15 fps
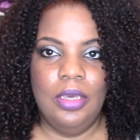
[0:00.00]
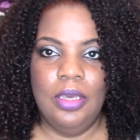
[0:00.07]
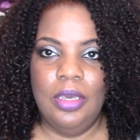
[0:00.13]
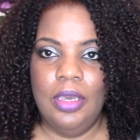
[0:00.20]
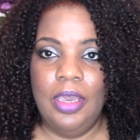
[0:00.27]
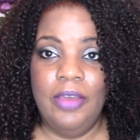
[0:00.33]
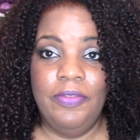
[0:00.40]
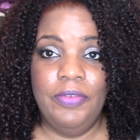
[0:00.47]

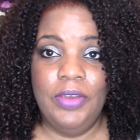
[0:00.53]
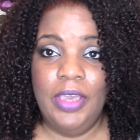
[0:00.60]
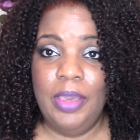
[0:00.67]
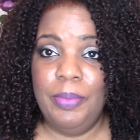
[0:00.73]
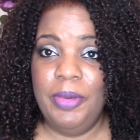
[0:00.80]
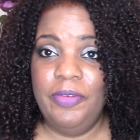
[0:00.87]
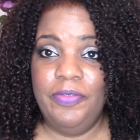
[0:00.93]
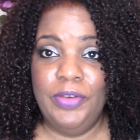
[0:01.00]
I forgot
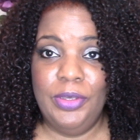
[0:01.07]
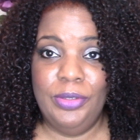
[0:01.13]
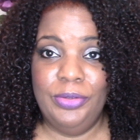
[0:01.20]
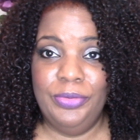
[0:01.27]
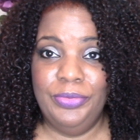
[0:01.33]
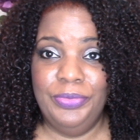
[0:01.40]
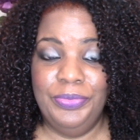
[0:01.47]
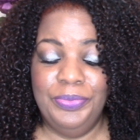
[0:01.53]
my
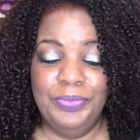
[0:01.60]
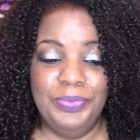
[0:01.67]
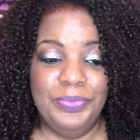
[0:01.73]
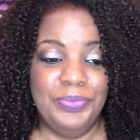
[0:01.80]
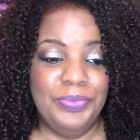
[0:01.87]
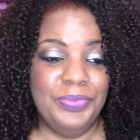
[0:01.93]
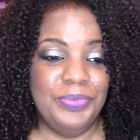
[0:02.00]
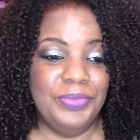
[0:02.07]
phone.
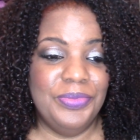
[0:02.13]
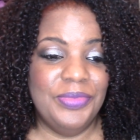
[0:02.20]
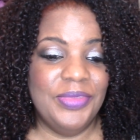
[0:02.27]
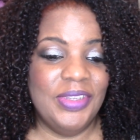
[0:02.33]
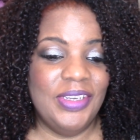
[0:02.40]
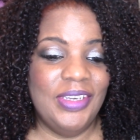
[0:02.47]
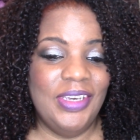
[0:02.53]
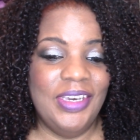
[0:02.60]

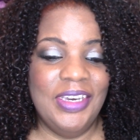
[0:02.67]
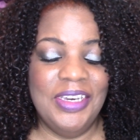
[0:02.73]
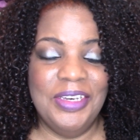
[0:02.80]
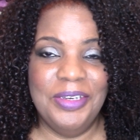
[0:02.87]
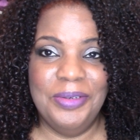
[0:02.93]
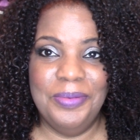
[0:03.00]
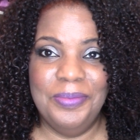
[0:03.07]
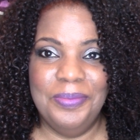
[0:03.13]

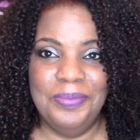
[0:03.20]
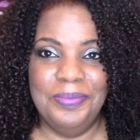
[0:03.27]
Hold